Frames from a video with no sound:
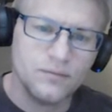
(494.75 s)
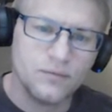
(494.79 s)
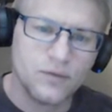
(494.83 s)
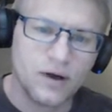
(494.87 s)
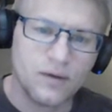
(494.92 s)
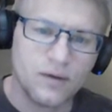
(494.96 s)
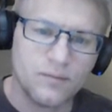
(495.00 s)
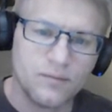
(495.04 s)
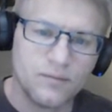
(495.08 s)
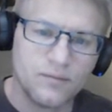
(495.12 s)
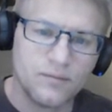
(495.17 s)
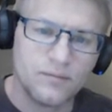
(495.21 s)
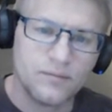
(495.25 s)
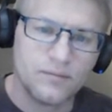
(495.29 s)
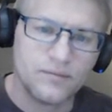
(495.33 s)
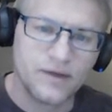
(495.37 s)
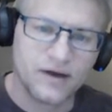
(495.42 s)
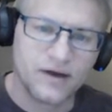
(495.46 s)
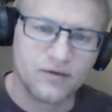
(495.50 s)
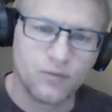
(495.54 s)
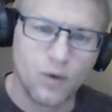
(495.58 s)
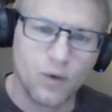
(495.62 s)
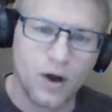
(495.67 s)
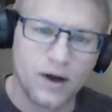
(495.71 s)
Well,
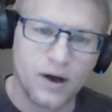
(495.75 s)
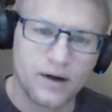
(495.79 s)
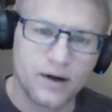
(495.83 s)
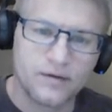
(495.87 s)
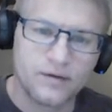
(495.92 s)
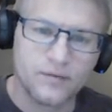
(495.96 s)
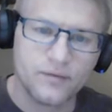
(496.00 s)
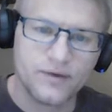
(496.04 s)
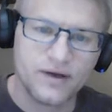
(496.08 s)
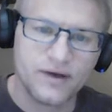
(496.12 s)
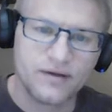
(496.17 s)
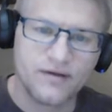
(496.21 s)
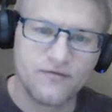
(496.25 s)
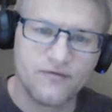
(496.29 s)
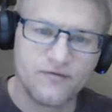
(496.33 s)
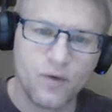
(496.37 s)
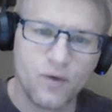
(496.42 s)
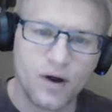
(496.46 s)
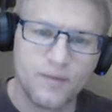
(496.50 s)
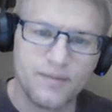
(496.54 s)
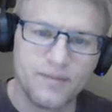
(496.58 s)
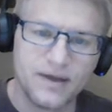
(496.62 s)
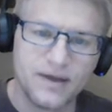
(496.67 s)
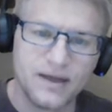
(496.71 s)
it's 1. So we just have
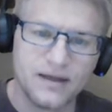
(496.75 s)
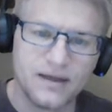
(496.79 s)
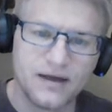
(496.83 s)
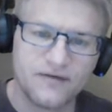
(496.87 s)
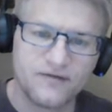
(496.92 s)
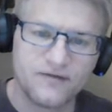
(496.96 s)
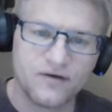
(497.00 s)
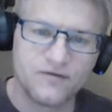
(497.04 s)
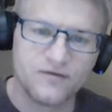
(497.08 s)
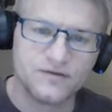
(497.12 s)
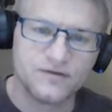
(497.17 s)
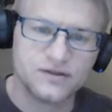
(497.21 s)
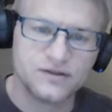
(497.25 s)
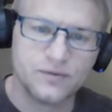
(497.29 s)
1B left over.